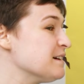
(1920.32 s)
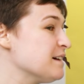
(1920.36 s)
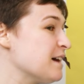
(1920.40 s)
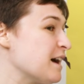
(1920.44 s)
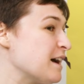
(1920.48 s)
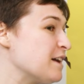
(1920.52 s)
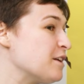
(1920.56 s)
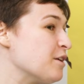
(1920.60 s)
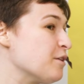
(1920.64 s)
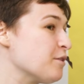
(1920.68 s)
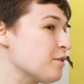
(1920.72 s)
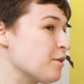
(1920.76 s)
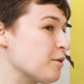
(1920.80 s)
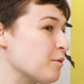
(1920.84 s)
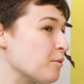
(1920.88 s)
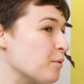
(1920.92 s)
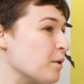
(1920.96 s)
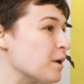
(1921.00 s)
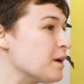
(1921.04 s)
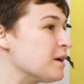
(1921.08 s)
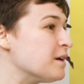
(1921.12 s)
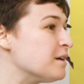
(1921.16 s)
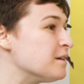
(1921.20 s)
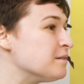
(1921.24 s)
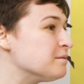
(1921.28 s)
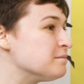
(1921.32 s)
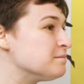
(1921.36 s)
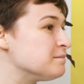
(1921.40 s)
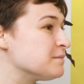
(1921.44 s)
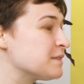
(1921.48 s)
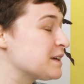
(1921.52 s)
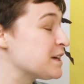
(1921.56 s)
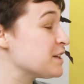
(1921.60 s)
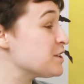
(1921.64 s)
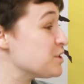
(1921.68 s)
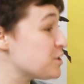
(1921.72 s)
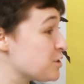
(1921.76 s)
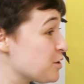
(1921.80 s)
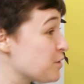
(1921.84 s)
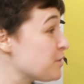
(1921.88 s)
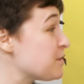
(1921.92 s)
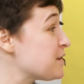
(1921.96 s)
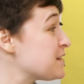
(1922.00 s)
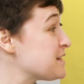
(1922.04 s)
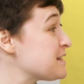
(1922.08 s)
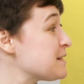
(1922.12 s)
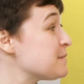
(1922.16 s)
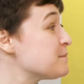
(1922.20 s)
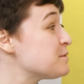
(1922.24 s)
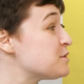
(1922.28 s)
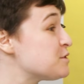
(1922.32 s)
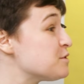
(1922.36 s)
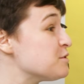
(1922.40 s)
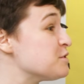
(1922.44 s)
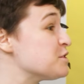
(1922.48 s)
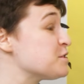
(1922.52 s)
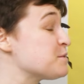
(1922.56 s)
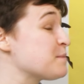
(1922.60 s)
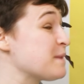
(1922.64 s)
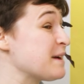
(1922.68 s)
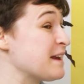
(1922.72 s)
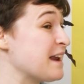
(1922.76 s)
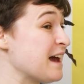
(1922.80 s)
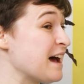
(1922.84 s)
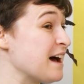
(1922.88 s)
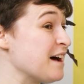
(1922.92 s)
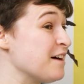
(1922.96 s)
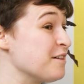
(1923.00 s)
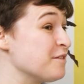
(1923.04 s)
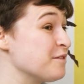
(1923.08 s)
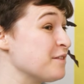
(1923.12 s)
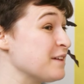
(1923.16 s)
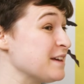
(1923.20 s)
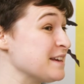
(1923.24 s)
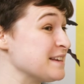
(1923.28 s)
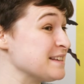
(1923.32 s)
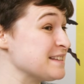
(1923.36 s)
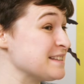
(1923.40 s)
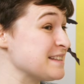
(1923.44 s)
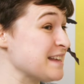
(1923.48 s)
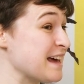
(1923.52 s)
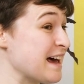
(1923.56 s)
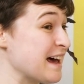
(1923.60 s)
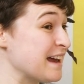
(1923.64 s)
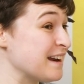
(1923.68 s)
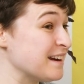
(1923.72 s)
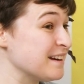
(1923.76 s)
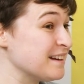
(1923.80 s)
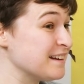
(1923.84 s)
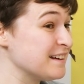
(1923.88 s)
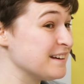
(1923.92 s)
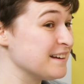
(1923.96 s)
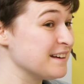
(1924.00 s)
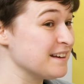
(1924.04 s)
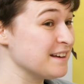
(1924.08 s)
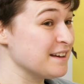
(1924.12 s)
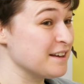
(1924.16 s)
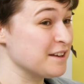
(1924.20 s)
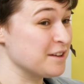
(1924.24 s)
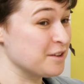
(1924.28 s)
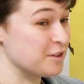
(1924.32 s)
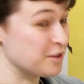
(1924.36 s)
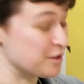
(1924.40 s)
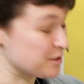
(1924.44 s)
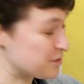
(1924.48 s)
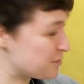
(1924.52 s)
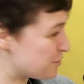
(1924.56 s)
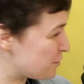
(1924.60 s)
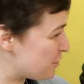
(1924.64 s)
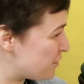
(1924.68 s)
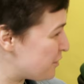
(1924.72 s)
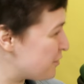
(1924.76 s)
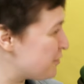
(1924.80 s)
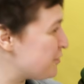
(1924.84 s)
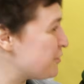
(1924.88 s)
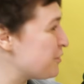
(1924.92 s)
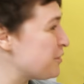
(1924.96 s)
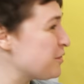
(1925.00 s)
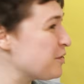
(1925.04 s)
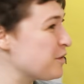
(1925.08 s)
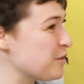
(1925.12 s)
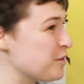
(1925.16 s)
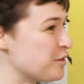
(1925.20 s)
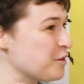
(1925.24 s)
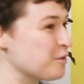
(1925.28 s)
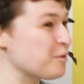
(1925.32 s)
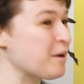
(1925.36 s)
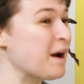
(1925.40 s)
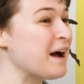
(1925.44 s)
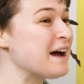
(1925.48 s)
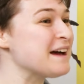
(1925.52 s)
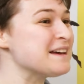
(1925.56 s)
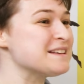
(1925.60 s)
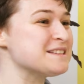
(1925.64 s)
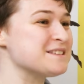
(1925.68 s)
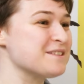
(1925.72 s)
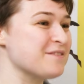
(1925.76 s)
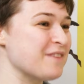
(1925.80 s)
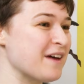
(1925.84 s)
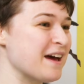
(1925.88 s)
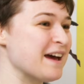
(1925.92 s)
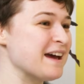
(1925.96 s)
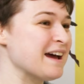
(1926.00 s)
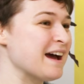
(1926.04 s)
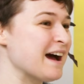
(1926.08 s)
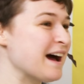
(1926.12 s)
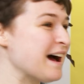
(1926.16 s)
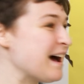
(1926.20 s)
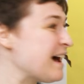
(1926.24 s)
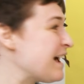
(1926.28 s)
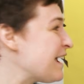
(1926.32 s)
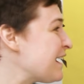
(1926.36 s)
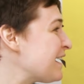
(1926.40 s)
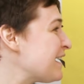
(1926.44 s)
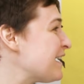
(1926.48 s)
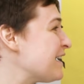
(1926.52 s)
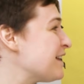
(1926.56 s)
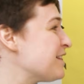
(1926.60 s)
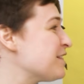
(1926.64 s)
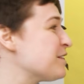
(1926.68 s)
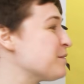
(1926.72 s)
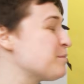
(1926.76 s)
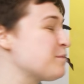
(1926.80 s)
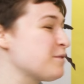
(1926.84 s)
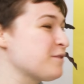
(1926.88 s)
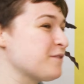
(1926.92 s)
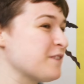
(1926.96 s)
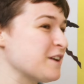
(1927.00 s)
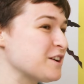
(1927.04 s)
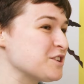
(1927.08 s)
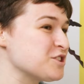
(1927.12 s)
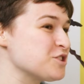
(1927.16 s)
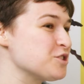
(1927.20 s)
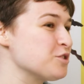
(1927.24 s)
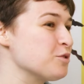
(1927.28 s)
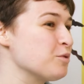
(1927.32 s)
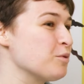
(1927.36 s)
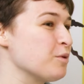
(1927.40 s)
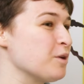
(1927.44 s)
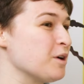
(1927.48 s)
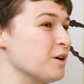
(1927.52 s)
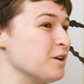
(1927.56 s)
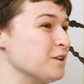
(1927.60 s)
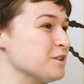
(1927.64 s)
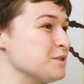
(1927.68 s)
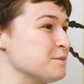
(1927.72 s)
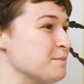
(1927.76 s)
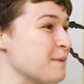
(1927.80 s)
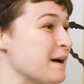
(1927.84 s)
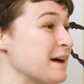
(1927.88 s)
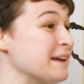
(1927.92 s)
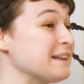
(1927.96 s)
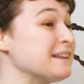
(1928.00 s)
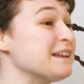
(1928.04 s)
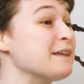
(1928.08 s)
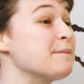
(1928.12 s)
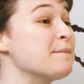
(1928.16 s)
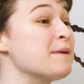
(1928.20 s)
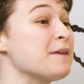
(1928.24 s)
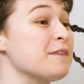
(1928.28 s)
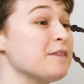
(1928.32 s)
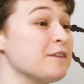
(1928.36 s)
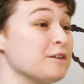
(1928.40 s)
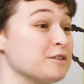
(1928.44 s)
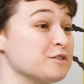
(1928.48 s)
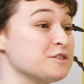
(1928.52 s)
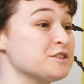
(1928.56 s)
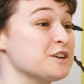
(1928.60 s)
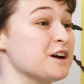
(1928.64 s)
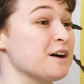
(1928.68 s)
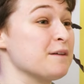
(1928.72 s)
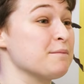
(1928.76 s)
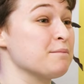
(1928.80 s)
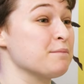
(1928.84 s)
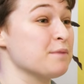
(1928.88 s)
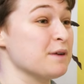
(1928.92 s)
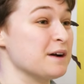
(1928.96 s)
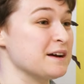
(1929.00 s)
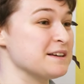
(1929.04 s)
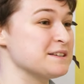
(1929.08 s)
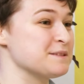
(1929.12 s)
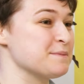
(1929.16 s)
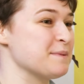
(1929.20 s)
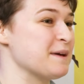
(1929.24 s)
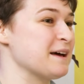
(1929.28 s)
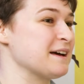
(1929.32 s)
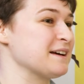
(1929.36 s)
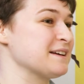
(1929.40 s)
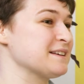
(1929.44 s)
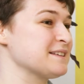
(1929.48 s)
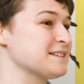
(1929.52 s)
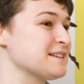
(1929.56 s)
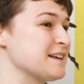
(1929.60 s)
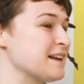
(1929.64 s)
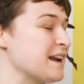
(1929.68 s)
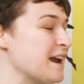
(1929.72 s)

I know that one concern that some students might have is that the rise of AI in the professional world might limit their job prospects.